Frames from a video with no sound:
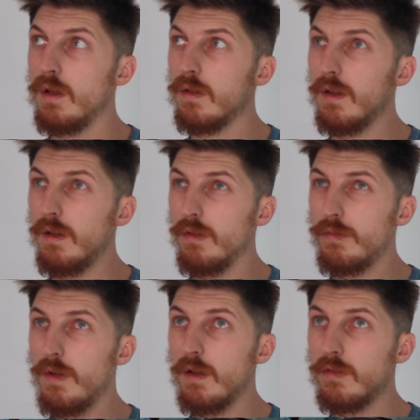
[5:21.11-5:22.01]
it's a little
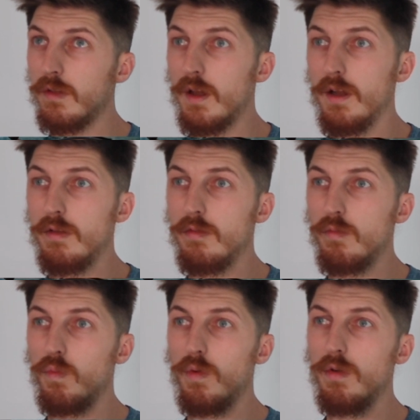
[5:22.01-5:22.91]
faster than
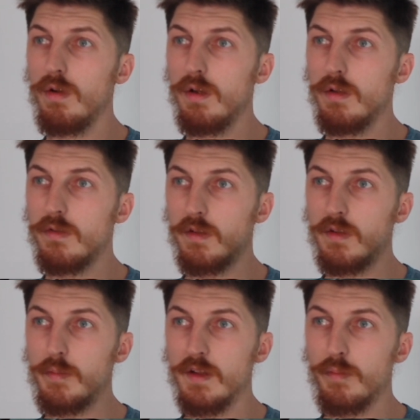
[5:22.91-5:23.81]

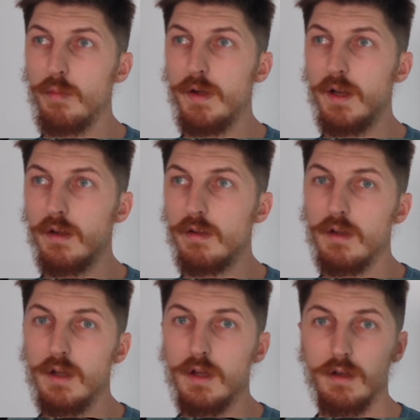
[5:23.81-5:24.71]
60 beats per minute,
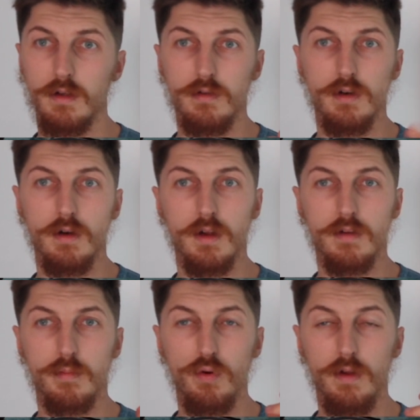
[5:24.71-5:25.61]
because you know
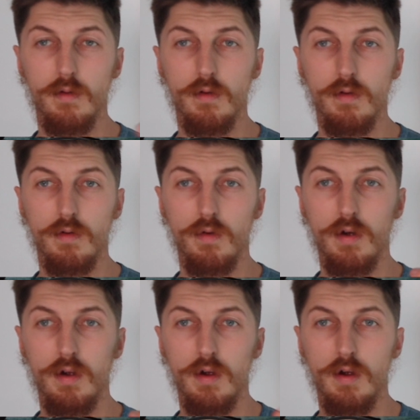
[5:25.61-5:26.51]
that's more than
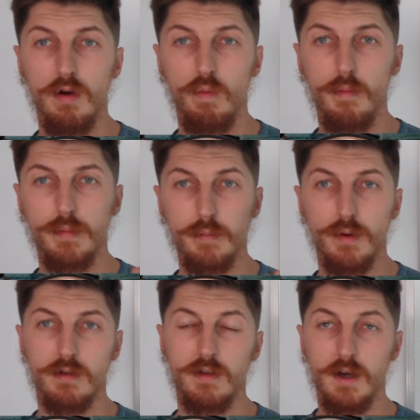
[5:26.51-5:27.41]
1 beat
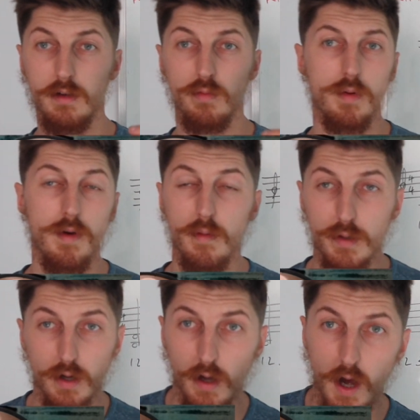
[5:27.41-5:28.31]
per second. We might
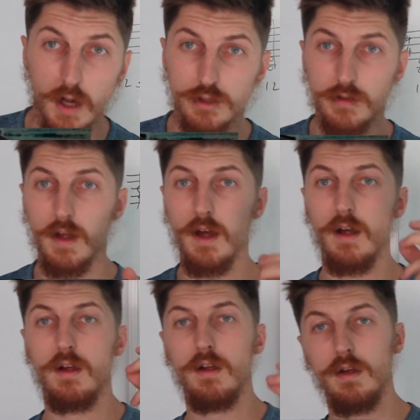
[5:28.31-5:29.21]
be on 100 there.
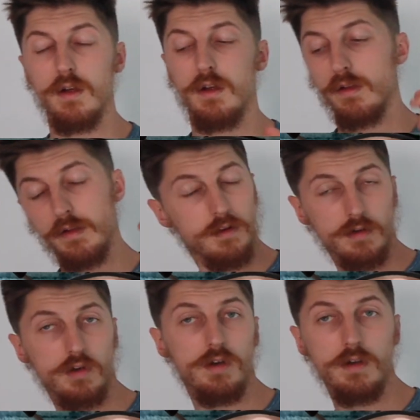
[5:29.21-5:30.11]
It's
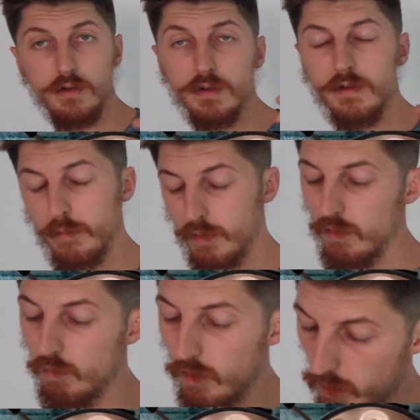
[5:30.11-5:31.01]
a good tempo,
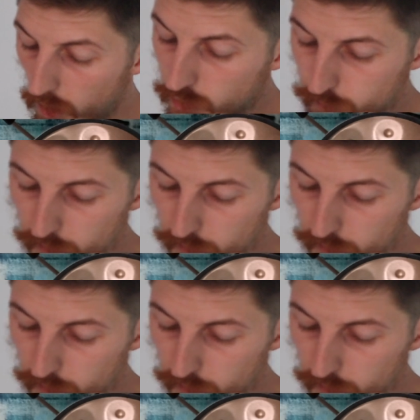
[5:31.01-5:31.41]
100